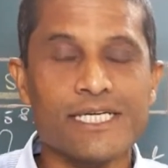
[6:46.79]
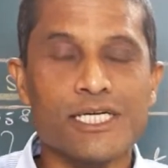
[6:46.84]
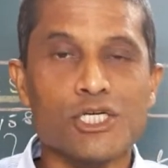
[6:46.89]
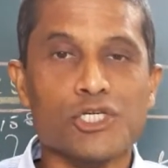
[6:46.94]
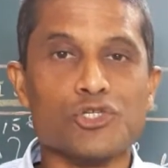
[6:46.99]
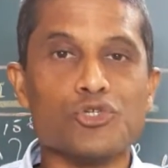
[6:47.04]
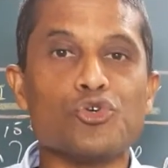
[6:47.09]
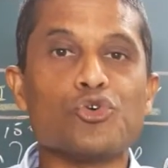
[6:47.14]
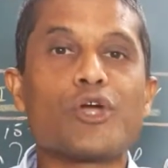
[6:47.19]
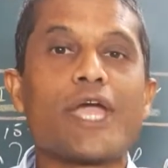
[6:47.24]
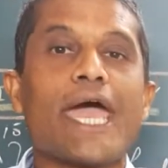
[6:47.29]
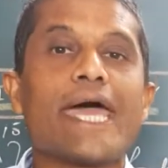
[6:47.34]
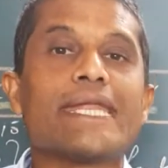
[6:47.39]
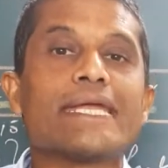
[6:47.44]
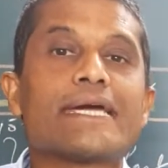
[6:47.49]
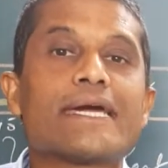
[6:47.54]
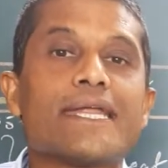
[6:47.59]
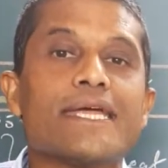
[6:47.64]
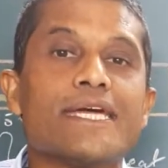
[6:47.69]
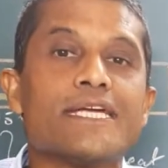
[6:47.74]
You can
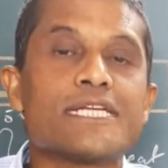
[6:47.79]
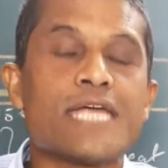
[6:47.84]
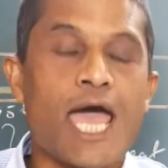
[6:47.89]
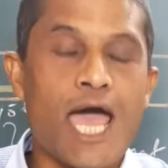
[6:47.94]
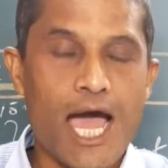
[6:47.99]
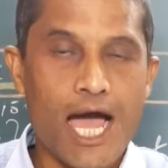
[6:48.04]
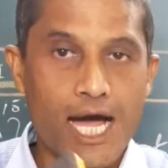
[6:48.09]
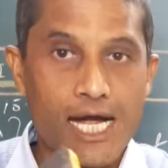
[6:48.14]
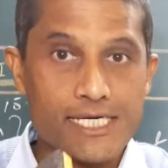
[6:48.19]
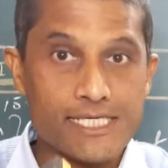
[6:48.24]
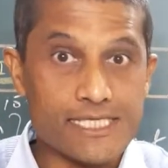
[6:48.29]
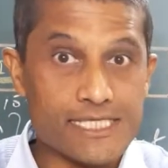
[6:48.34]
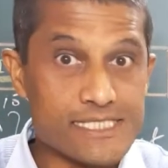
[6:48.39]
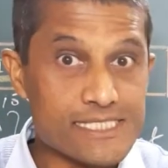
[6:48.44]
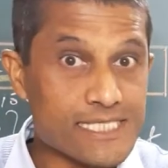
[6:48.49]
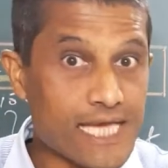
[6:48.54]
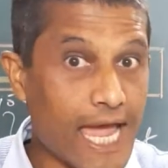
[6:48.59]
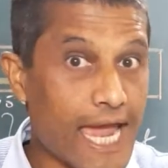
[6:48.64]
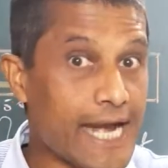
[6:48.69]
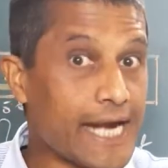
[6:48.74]
create a
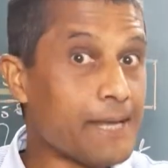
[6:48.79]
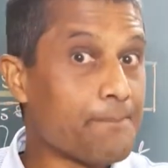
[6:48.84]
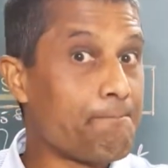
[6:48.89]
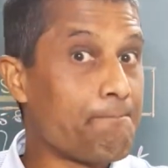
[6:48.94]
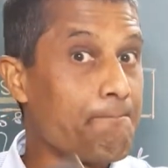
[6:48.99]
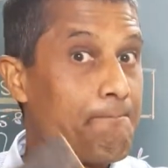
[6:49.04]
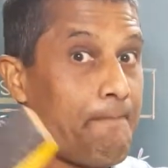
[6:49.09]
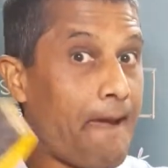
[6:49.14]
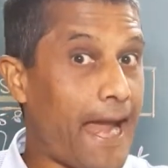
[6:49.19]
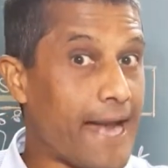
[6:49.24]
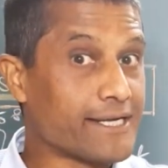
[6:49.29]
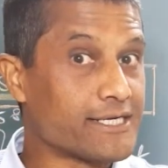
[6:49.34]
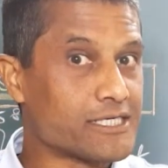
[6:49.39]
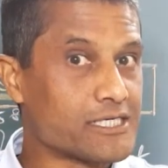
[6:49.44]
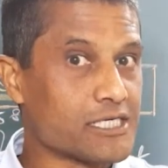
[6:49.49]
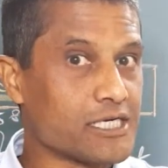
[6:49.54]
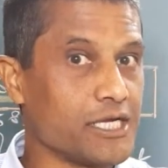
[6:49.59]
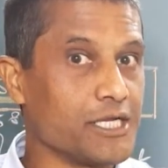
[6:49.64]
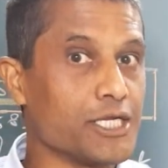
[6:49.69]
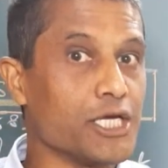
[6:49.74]
desired
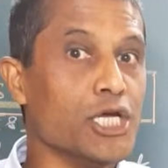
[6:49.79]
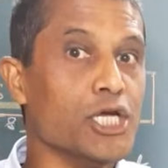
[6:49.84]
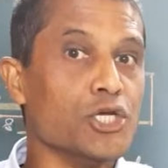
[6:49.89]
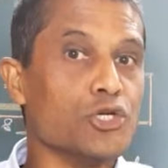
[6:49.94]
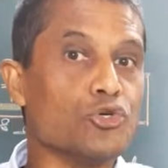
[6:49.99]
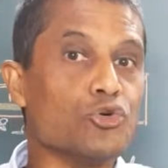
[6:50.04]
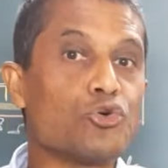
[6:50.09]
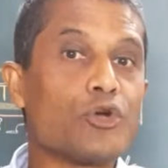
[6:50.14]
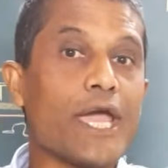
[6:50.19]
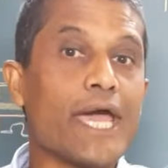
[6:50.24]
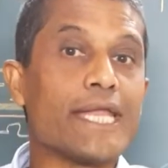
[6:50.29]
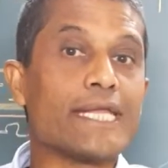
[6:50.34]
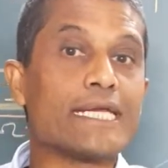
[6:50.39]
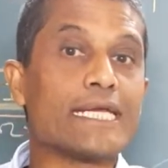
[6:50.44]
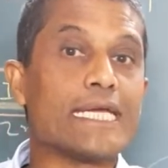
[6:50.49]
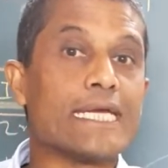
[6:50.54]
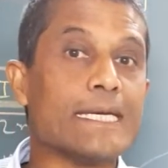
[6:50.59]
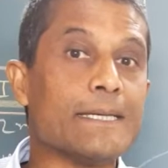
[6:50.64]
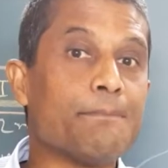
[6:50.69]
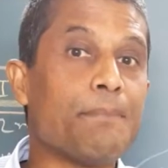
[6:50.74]
pattern. You can
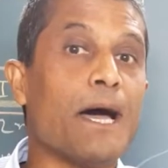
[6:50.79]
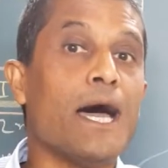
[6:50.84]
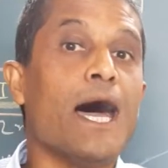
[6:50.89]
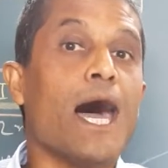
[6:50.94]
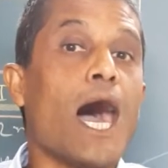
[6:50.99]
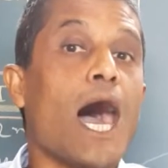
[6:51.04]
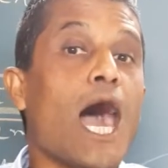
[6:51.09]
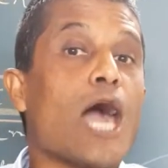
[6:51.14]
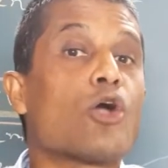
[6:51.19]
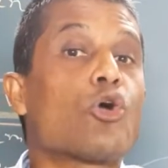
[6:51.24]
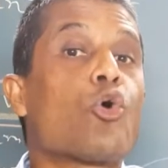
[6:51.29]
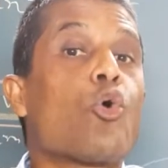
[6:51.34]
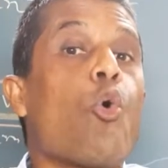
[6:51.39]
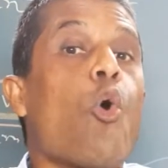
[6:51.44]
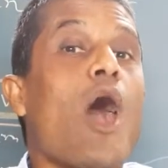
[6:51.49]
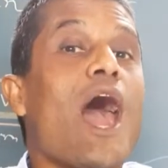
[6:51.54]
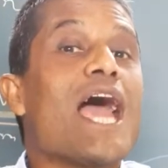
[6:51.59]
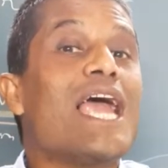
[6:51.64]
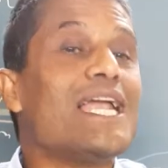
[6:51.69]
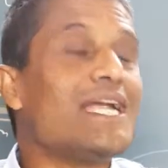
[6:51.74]
give a
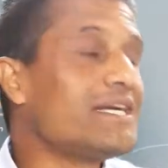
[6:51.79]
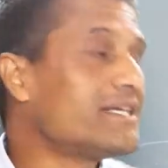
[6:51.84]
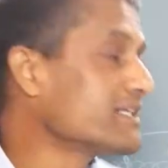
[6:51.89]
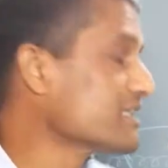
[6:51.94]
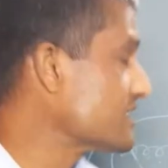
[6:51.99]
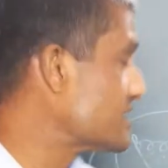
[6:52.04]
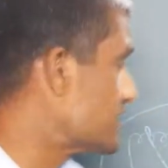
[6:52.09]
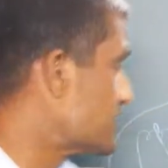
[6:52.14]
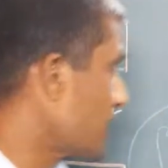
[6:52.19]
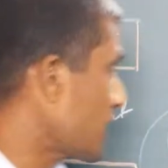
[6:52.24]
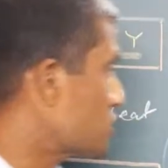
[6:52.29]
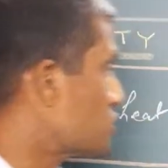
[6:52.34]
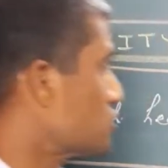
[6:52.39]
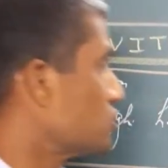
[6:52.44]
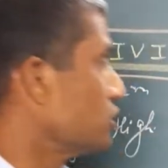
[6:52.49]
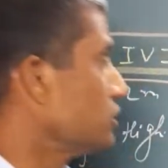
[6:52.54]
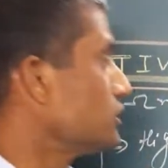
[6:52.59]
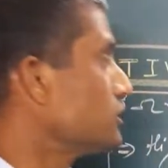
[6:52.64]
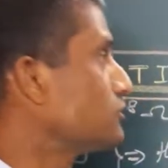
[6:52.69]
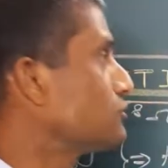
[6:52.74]
coiled
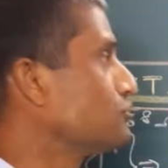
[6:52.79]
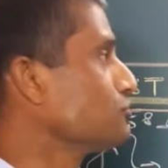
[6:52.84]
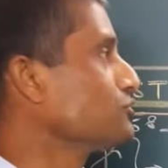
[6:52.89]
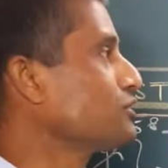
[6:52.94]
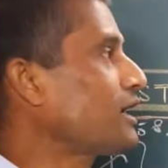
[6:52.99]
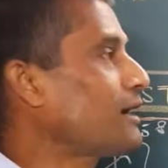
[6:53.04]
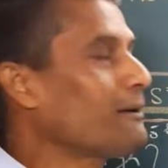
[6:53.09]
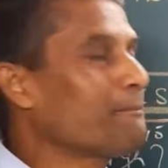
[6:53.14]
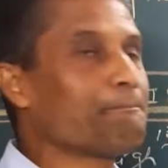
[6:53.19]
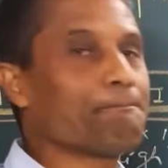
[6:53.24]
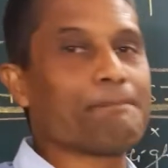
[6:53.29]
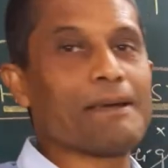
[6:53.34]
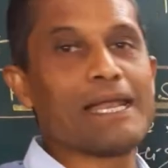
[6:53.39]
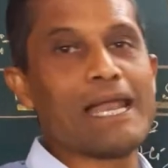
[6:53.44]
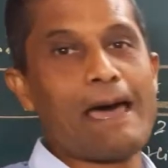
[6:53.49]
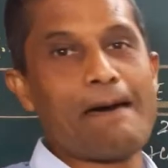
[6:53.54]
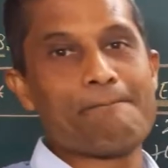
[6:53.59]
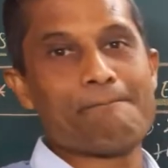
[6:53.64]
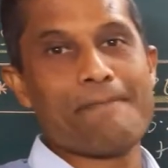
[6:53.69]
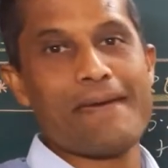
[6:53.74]
structure to the
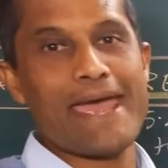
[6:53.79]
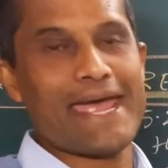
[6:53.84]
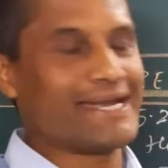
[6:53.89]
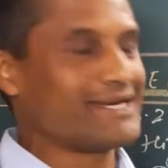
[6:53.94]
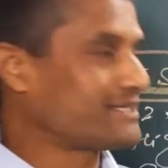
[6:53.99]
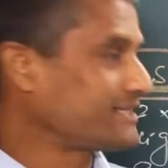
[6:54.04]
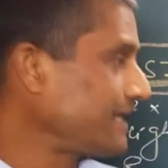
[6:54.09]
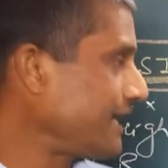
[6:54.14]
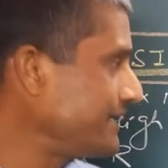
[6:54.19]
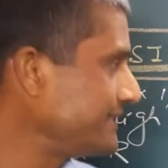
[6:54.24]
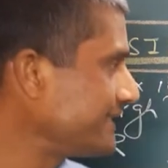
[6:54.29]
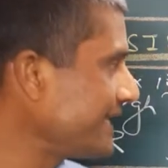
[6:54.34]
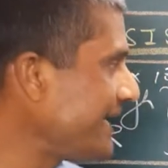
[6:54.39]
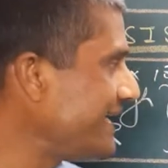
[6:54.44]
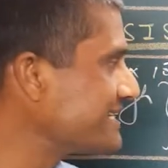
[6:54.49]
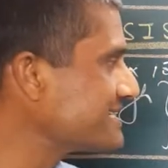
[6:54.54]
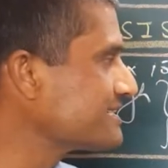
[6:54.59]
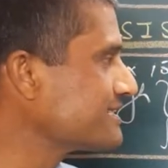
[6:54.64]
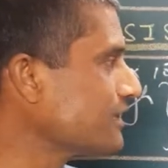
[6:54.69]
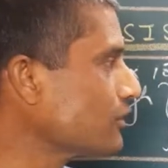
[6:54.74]
filament, and
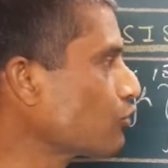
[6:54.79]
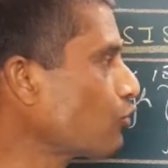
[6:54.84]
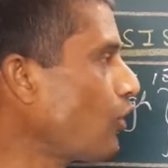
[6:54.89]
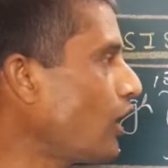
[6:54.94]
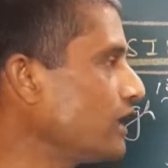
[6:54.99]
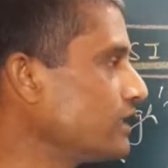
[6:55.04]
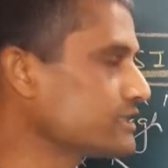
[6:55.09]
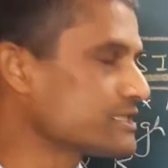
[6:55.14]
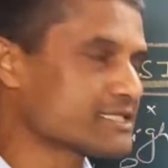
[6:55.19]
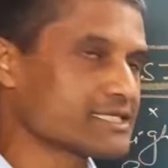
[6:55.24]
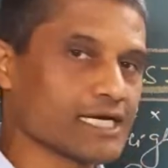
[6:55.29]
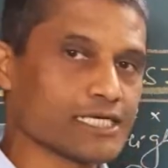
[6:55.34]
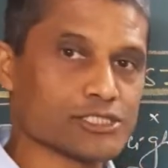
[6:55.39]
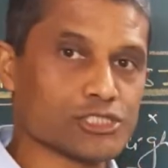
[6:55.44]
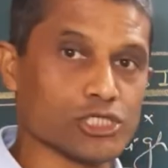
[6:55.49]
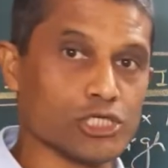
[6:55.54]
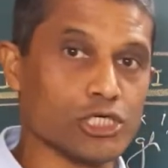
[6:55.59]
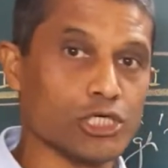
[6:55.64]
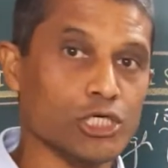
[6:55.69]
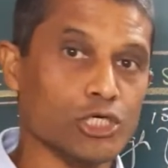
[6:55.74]
that's the coiled
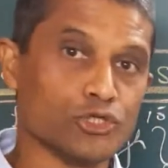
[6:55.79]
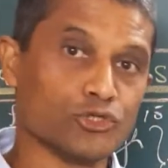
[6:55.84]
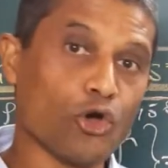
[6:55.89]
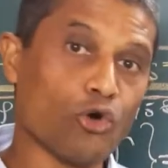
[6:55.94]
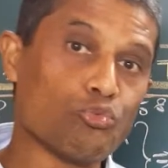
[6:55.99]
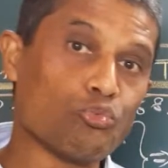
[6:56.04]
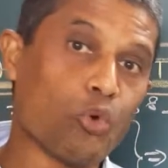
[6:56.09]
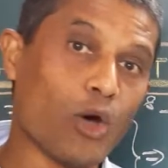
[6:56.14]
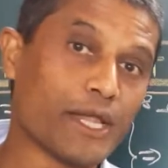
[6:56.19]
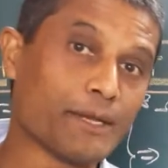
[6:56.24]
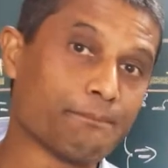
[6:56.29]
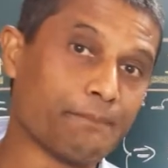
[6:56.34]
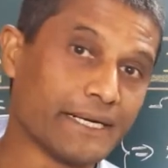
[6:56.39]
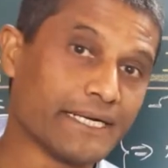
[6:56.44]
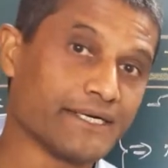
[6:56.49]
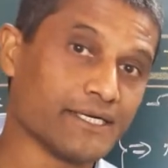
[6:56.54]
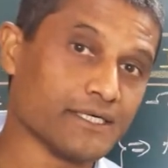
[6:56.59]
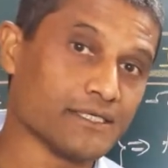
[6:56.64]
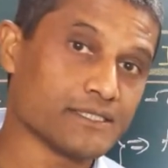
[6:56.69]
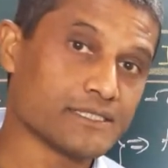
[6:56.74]
structure. No one
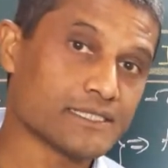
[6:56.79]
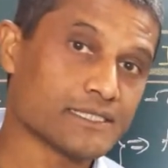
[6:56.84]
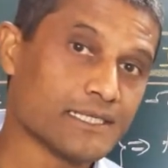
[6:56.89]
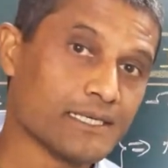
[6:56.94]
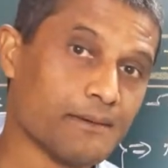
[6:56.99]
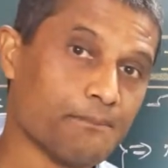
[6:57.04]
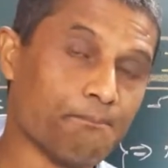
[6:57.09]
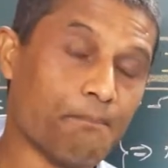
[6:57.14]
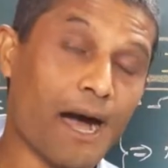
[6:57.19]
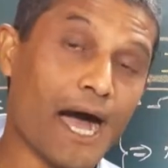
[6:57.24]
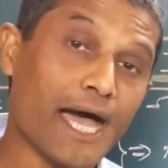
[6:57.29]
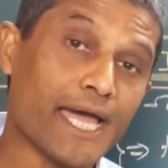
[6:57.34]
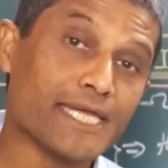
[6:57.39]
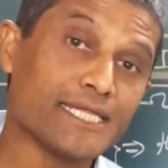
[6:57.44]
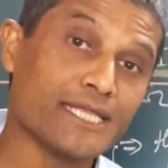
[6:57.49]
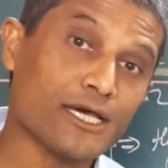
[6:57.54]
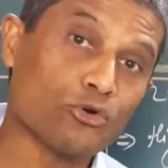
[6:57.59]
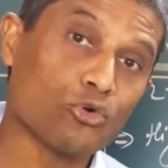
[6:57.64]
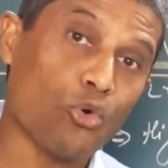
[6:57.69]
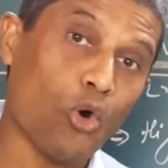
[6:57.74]
wonders why
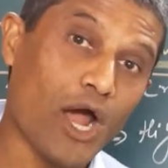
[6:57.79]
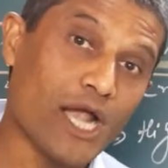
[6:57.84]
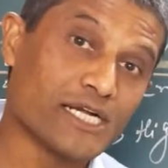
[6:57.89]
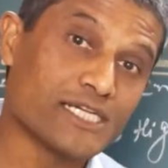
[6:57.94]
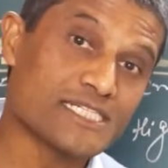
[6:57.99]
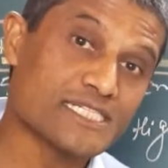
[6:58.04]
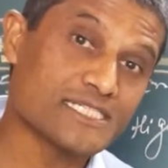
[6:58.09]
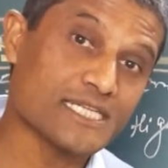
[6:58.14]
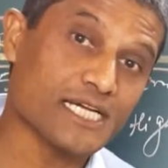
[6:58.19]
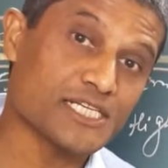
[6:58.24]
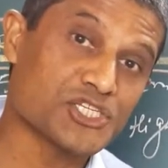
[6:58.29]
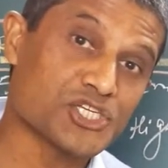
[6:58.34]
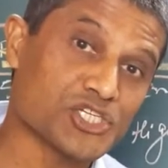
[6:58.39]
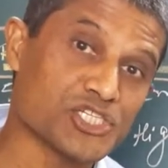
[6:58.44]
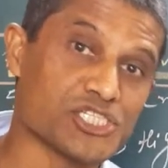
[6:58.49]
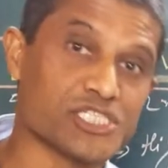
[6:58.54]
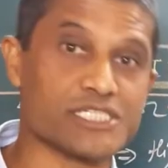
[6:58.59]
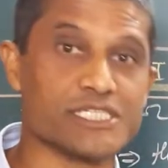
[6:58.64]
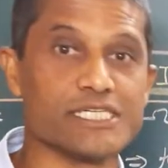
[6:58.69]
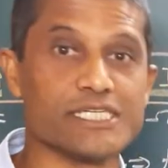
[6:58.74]
the coil structure
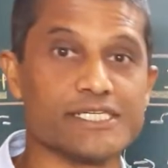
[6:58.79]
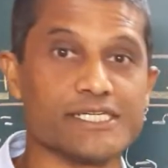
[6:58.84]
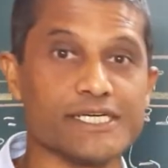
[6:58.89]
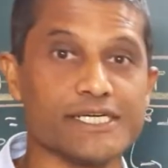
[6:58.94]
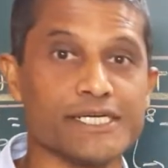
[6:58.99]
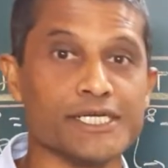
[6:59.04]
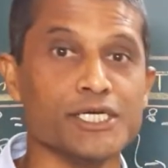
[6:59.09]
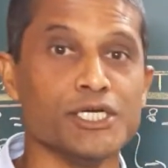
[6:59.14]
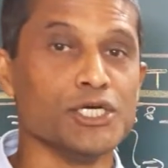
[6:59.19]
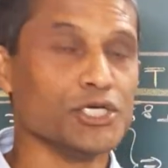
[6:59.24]
is needed.